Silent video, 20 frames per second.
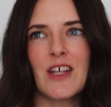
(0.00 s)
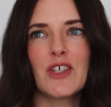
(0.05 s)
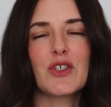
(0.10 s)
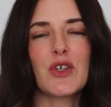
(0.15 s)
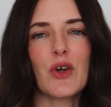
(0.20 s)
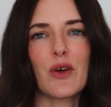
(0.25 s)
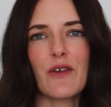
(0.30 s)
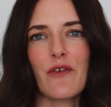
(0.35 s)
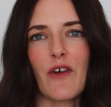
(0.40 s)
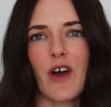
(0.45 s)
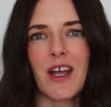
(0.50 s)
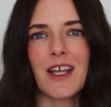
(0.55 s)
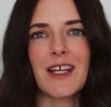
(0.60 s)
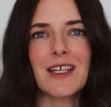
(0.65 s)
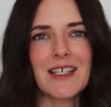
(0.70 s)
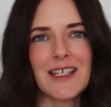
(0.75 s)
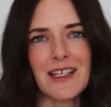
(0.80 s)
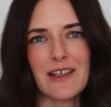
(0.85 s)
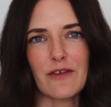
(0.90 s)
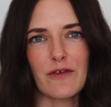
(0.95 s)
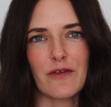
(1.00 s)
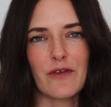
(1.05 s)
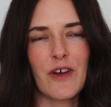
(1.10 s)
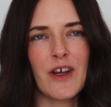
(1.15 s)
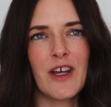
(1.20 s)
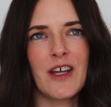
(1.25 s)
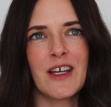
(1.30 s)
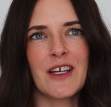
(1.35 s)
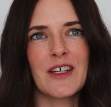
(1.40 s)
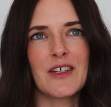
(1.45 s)
So if I can give
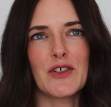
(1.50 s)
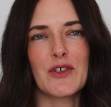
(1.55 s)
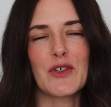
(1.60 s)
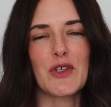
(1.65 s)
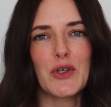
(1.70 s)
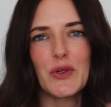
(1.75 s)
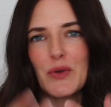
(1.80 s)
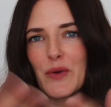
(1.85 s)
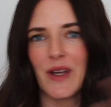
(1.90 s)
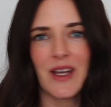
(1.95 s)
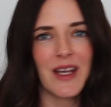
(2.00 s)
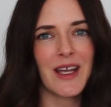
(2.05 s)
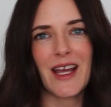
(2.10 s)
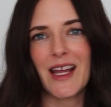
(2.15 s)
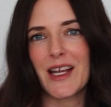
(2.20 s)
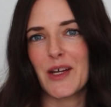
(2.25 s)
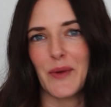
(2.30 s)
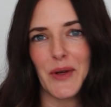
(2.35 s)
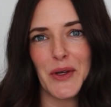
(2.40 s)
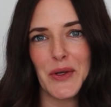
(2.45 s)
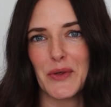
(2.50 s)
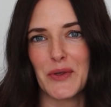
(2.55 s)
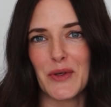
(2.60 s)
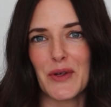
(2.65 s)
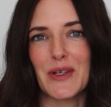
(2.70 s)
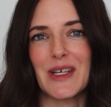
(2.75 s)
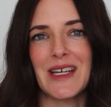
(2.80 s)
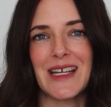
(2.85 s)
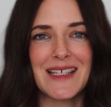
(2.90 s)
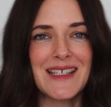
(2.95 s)
to anyone who
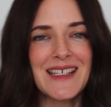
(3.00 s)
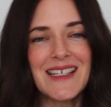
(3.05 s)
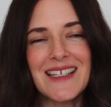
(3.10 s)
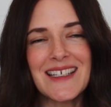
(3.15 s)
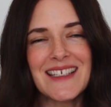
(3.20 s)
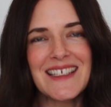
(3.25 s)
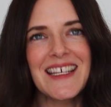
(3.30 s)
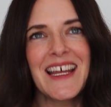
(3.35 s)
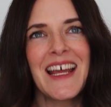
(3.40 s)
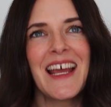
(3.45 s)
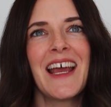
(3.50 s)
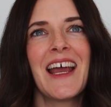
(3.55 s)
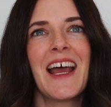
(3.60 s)
needs it